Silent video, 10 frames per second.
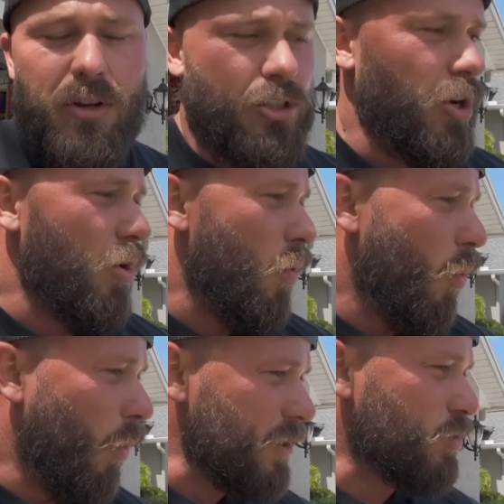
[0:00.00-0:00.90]
So
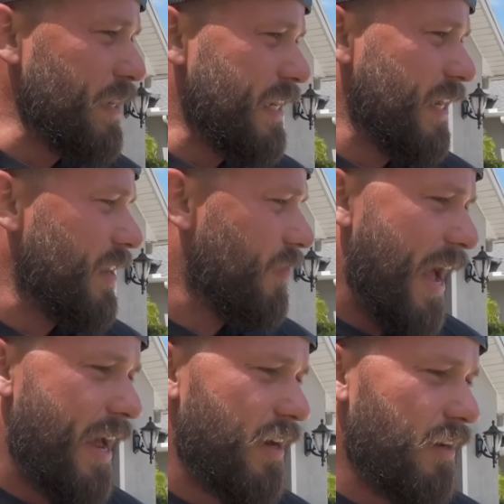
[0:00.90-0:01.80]
once we get
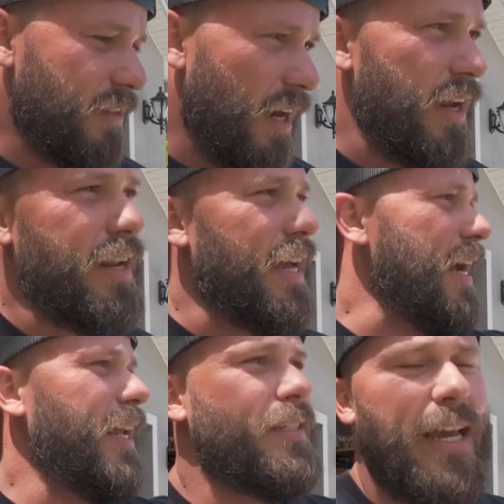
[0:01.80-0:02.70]
that done
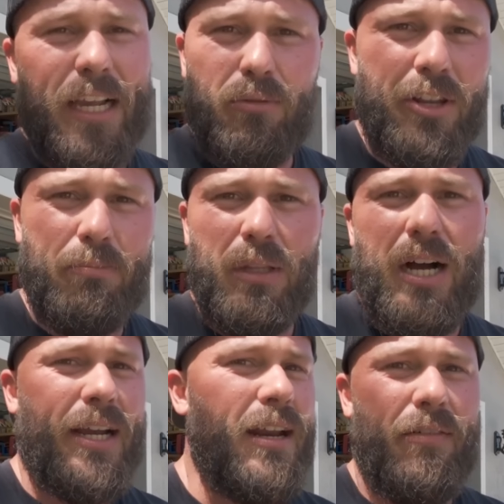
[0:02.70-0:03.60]
and I can take it around the
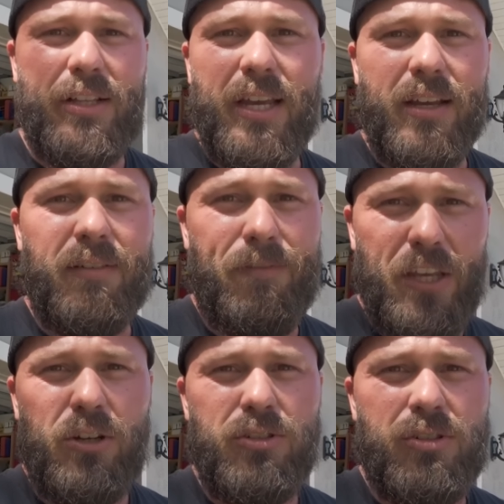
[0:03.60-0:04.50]
block and everything
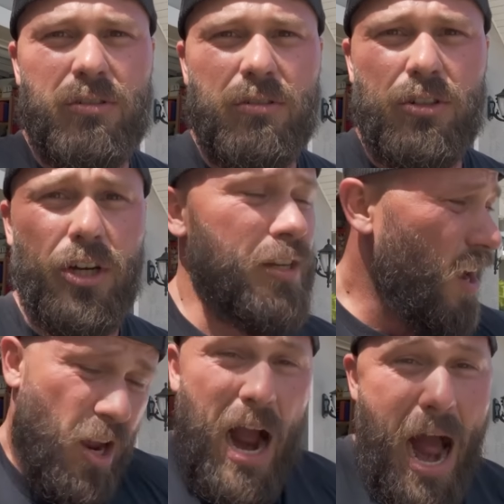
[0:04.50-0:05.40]
feels good,
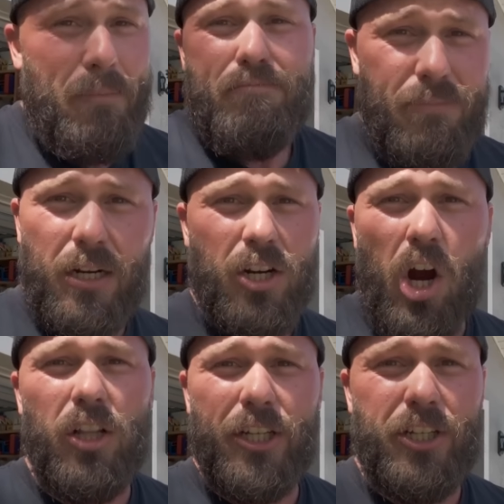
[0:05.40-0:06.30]
I'm gonna
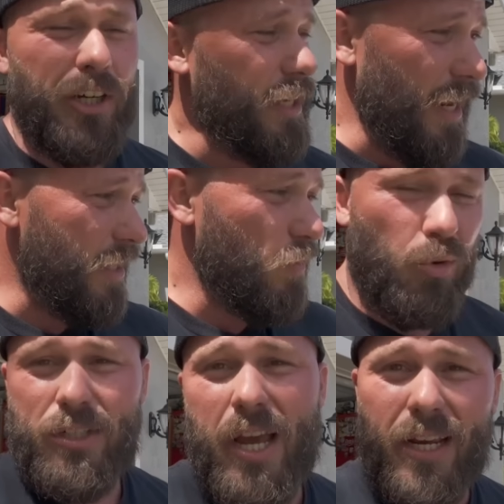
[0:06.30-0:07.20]
call it good, and
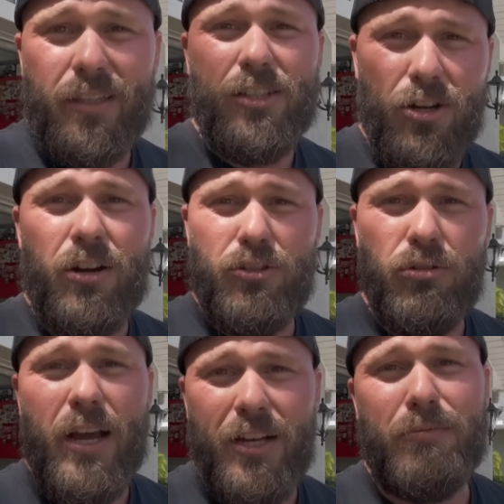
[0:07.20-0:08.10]
then we're taking this on a
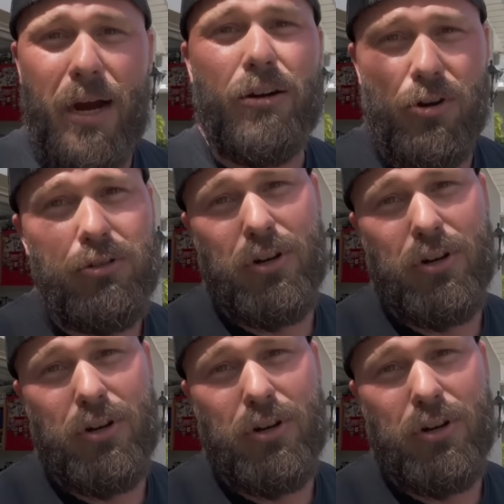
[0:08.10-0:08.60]
2,000 mile road